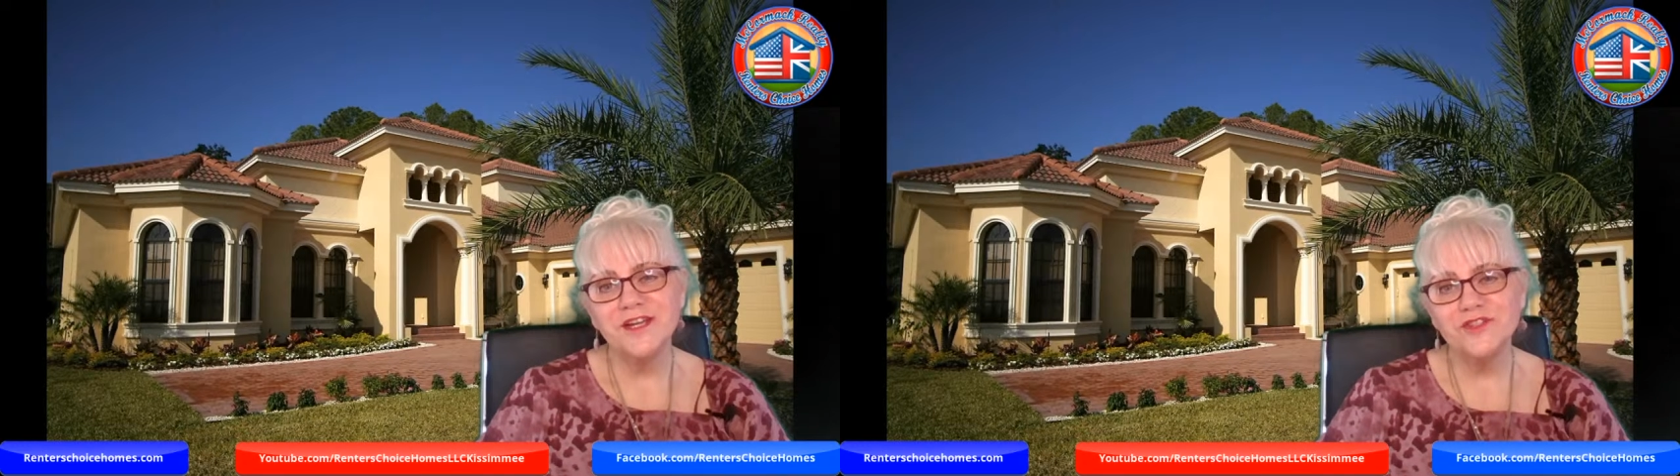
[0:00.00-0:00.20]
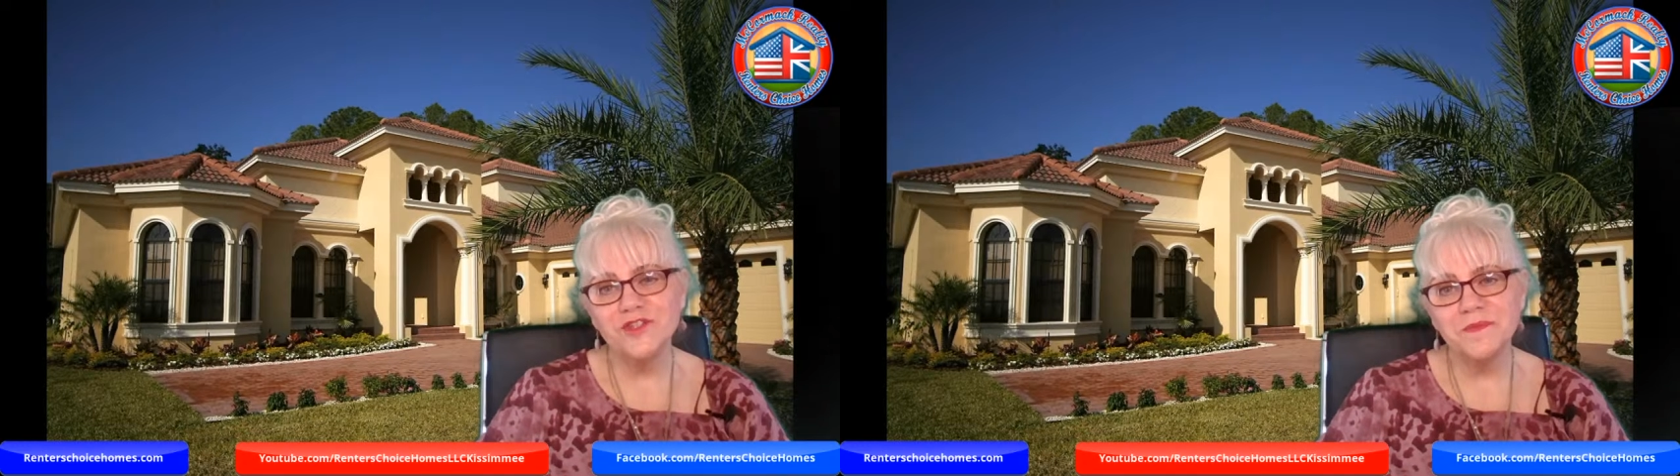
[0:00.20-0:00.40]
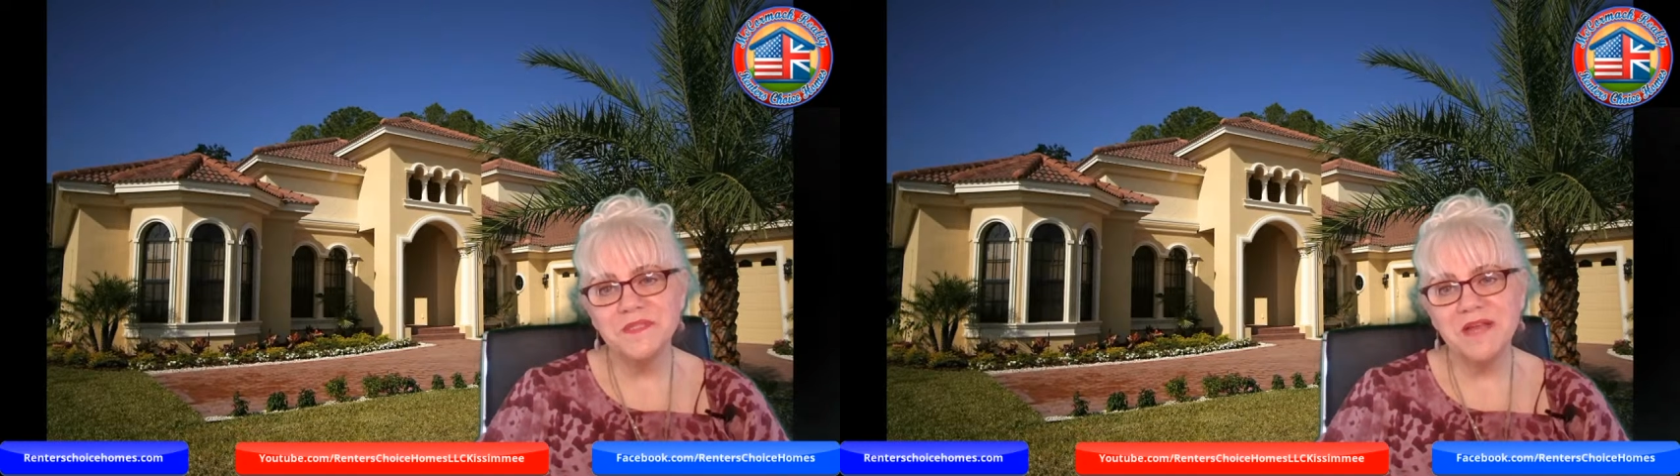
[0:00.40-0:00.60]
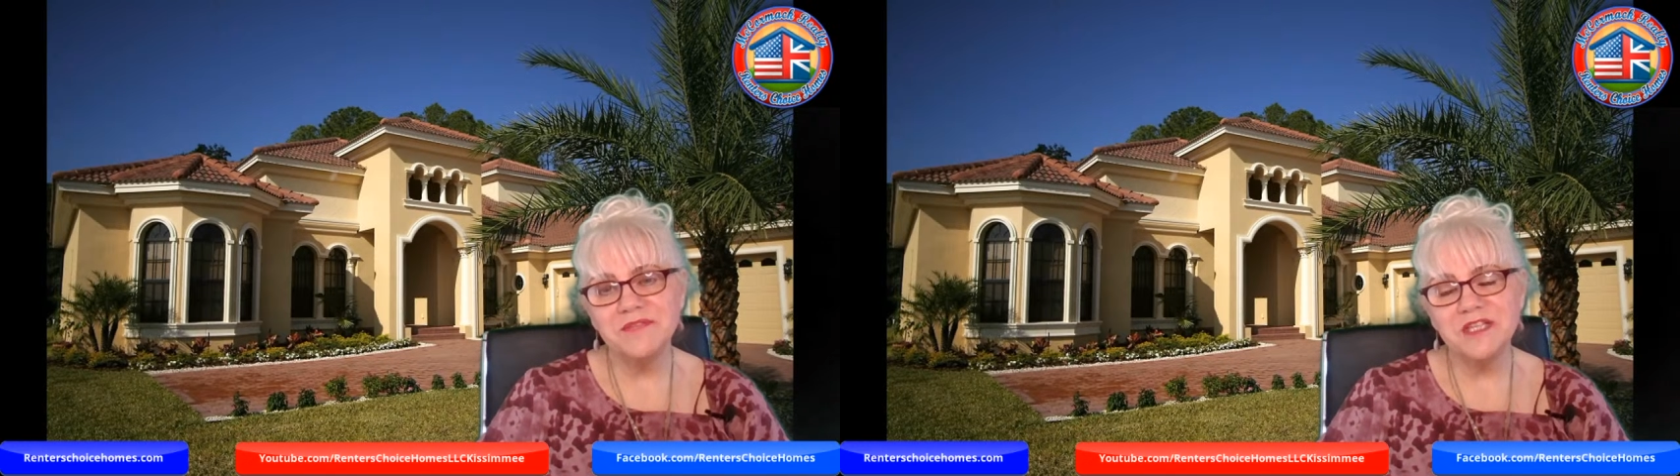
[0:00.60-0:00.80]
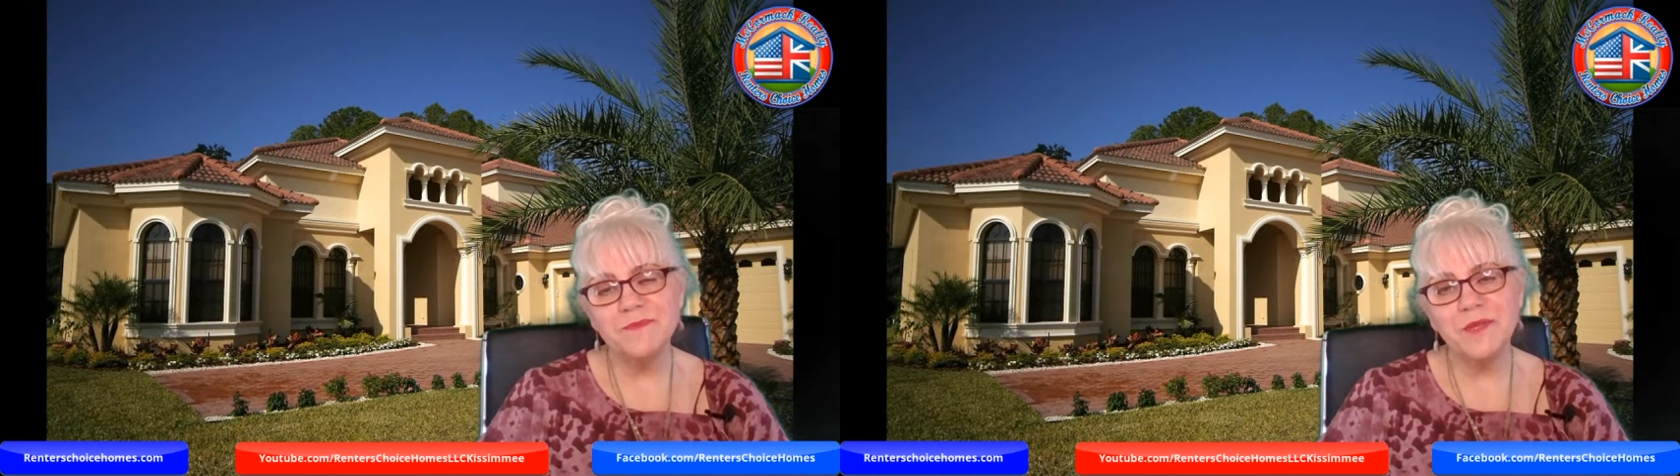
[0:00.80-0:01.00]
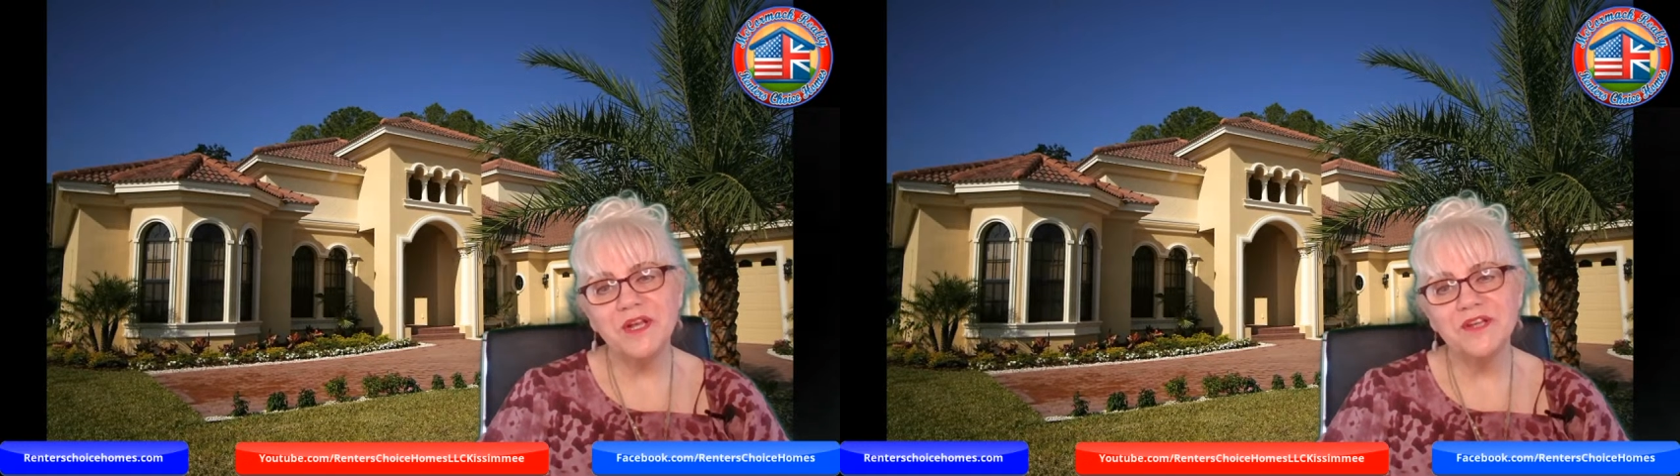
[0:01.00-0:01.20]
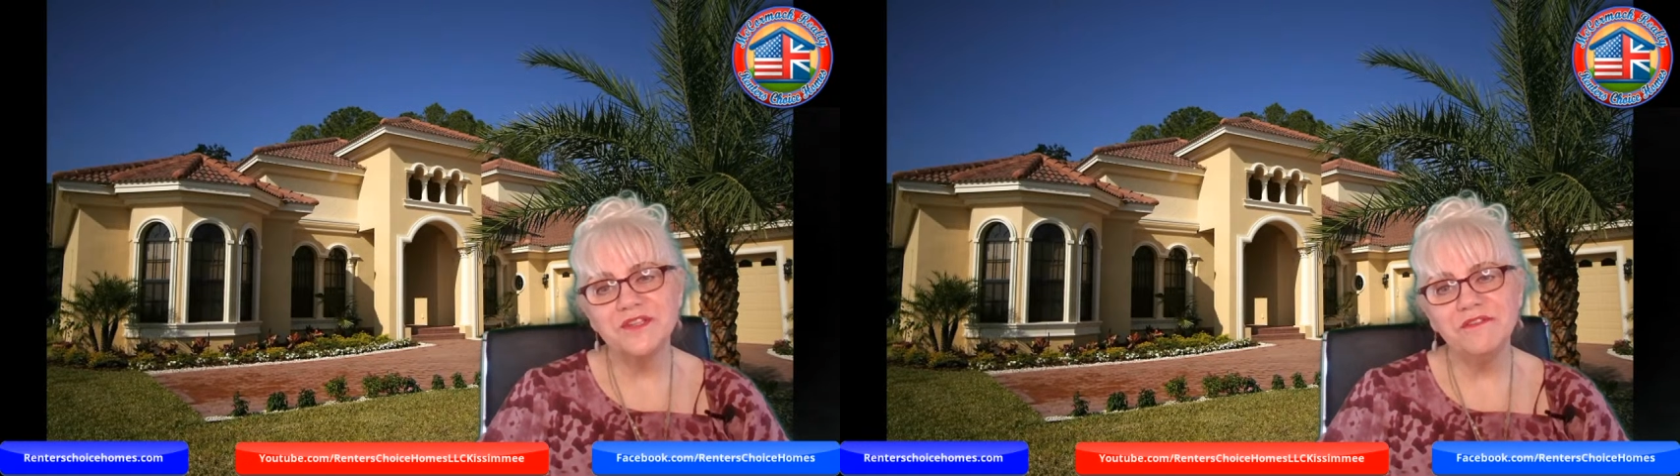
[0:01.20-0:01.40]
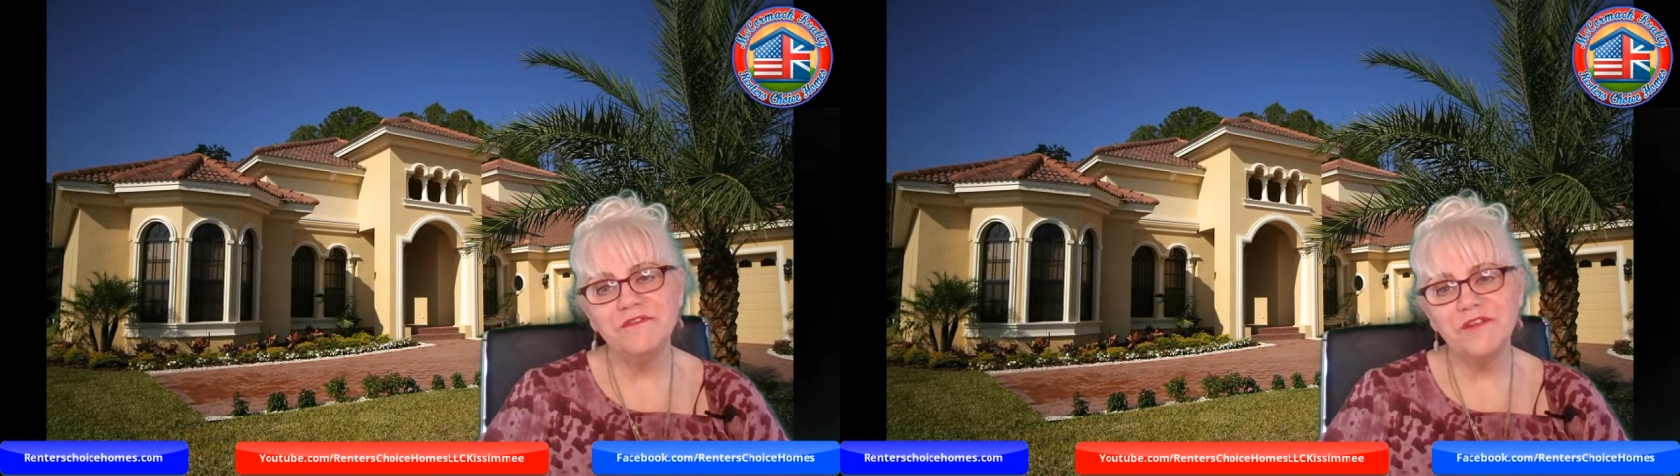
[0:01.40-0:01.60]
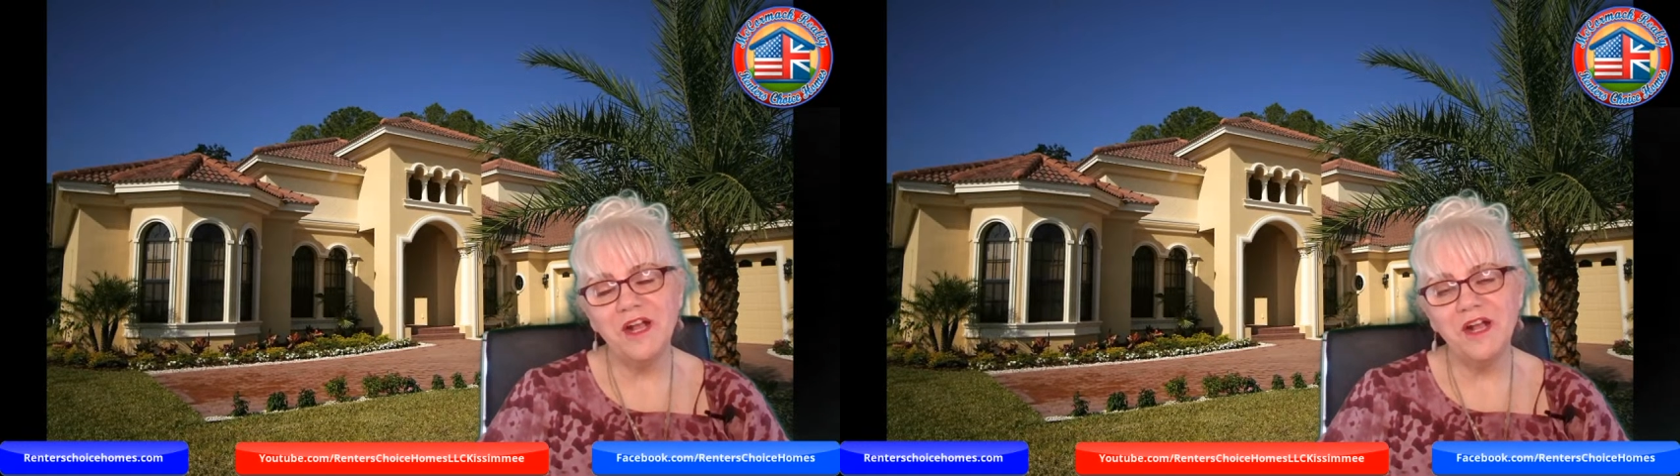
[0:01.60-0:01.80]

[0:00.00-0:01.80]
and sometimes it's because of